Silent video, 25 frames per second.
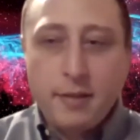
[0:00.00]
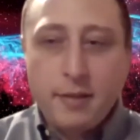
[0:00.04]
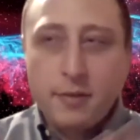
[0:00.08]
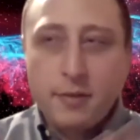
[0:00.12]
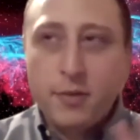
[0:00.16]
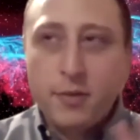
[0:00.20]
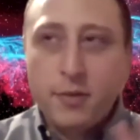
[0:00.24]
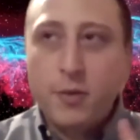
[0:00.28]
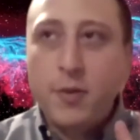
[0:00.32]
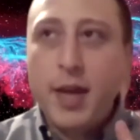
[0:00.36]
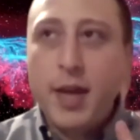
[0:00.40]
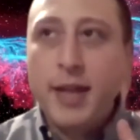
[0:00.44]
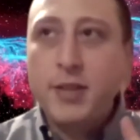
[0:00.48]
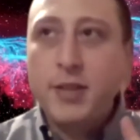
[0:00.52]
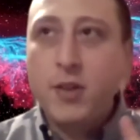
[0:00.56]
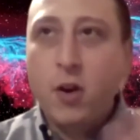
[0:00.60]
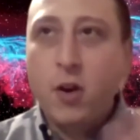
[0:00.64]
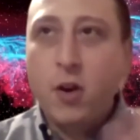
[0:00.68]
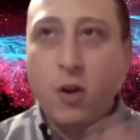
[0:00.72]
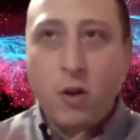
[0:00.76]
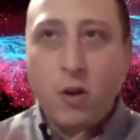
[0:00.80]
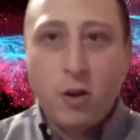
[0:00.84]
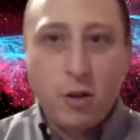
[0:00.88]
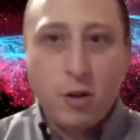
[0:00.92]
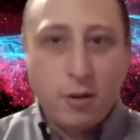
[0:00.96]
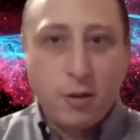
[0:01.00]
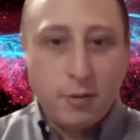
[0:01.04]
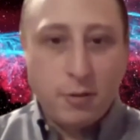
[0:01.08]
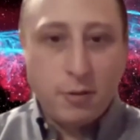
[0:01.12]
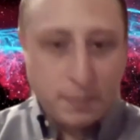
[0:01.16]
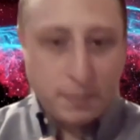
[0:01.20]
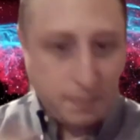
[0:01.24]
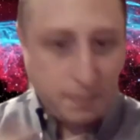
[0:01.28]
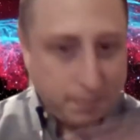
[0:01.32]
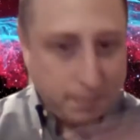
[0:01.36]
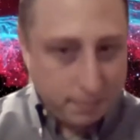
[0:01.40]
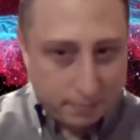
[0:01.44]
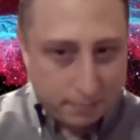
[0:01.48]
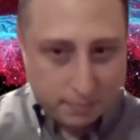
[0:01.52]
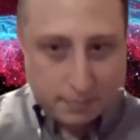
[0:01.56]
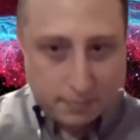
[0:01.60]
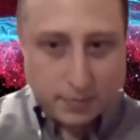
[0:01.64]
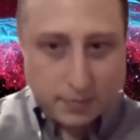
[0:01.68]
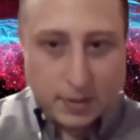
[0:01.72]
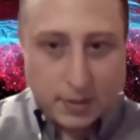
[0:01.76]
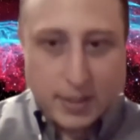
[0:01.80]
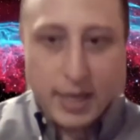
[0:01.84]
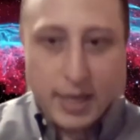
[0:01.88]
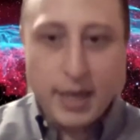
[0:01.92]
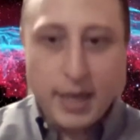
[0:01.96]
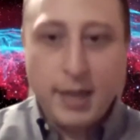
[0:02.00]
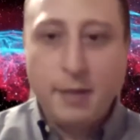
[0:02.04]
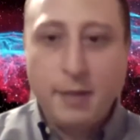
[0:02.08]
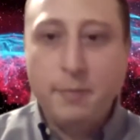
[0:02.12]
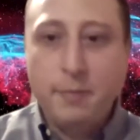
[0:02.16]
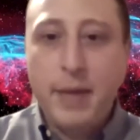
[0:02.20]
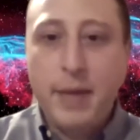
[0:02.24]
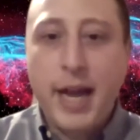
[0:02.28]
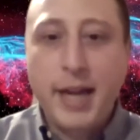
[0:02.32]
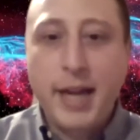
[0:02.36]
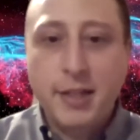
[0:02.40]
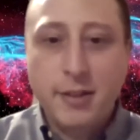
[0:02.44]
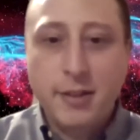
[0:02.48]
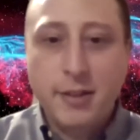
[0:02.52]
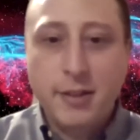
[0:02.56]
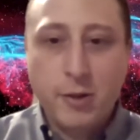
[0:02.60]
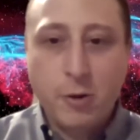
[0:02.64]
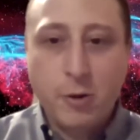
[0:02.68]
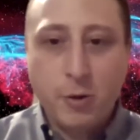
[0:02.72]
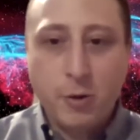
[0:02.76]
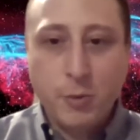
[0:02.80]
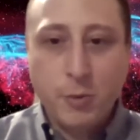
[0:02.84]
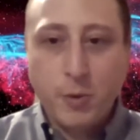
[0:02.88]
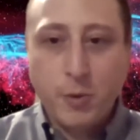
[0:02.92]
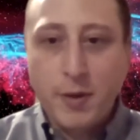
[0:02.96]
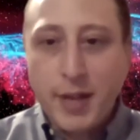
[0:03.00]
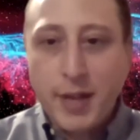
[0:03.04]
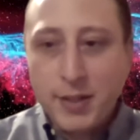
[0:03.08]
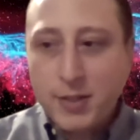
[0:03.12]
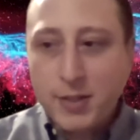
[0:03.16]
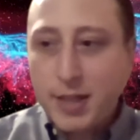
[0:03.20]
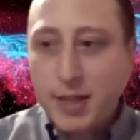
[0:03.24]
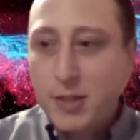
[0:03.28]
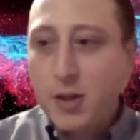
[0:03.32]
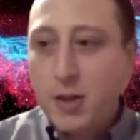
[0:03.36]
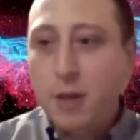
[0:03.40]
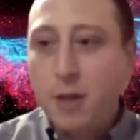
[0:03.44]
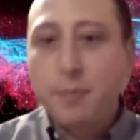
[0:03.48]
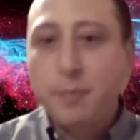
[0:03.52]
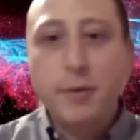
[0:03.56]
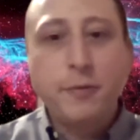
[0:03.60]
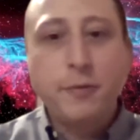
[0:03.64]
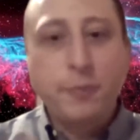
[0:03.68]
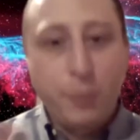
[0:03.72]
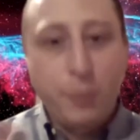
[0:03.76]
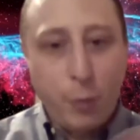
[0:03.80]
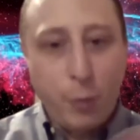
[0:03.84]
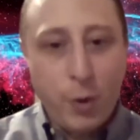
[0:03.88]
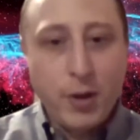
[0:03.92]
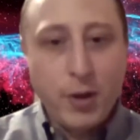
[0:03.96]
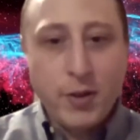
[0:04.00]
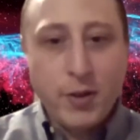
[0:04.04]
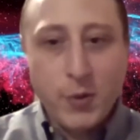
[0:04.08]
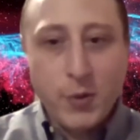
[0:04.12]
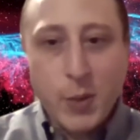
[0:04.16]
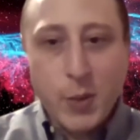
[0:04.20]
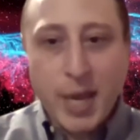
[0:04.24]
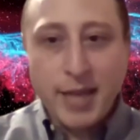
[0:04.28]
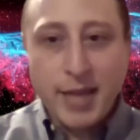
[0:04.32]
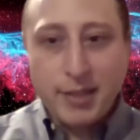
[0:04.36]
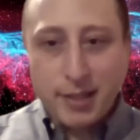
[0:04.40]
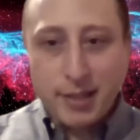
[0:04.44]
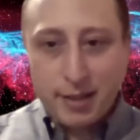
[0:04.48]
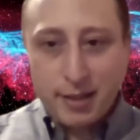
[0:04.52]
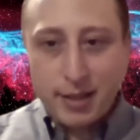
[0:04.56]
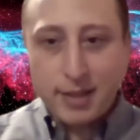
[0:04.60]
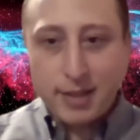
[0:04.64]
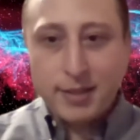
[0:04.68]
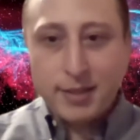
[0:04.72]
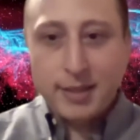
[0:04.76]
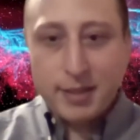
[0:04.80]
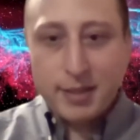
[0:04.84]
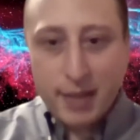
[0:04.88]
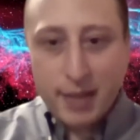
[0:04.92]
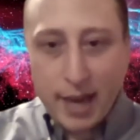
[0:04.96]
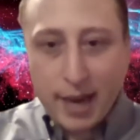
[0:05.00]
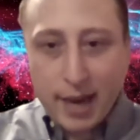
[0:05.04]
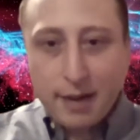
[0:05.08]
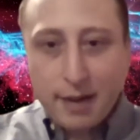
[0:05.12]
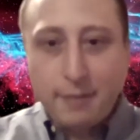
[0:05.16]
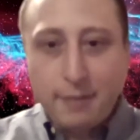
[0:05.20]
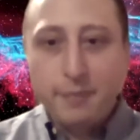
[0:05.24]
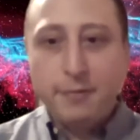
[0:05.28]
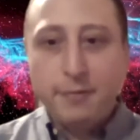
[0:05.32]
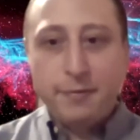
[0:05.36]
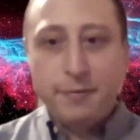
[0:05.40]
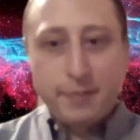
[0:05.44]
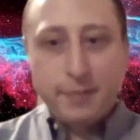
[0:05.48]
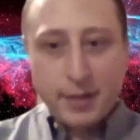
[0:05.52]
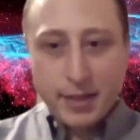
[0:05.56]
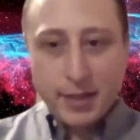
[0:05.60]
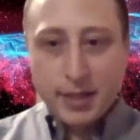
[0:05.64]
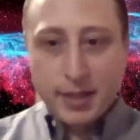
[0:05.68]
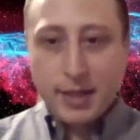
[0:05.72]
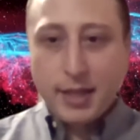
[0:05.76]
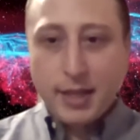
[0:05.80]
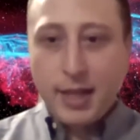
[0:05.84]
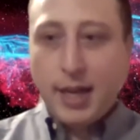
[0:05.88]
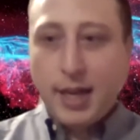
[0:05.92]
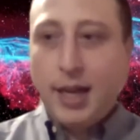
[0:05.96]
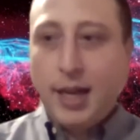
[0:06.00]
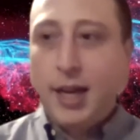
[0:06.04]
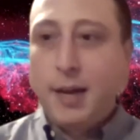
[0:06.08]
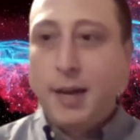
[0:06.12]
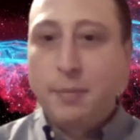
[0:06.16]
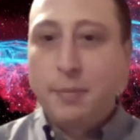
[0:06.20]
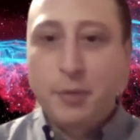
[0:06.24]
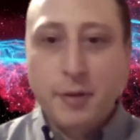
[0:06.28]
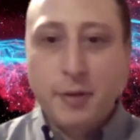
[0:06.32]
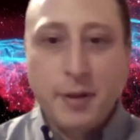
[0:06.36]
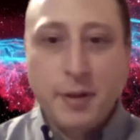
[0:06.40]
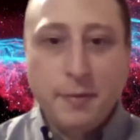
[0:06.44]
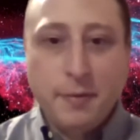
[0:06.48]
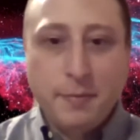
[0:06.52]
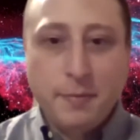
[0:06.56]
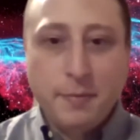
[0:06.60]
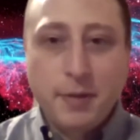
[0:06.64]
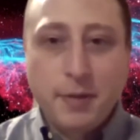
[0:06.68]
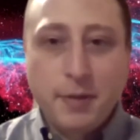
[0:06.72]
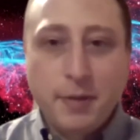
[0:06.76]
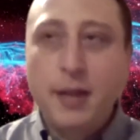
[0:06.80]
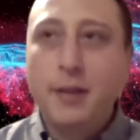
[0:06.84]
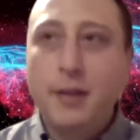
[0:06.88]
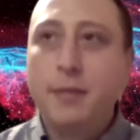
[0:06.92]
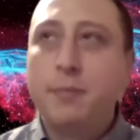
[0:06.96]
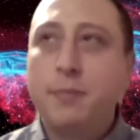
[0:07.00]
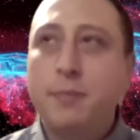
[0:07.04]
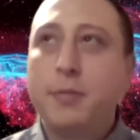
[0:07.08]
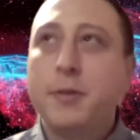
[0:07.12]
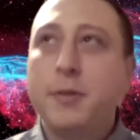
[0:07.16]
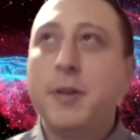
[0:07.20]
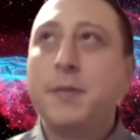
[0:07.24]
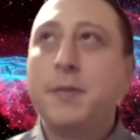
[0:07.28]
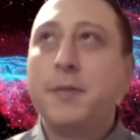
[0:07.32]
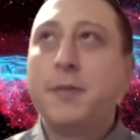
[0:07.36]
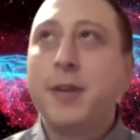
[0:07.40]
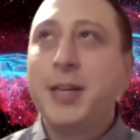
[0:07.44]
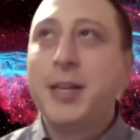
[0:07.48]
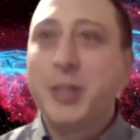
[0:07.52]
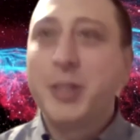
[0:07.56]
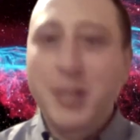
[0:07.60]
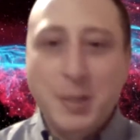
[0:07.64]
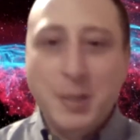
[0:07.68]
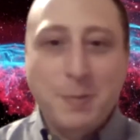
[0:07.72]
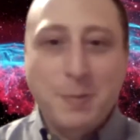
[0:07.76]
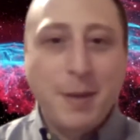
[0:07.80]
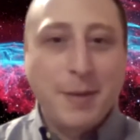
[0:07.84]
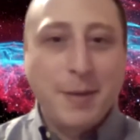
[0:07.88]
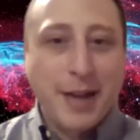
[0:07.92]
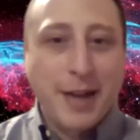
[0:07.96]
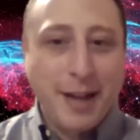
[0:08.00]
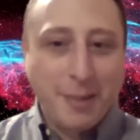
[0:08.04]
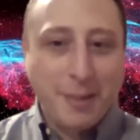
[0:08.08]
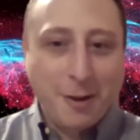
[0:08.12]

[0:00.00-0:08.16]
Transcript: so that's all dating back to the Cold War. That's that's all before you get to this kind of prolif- proliferation is maybe not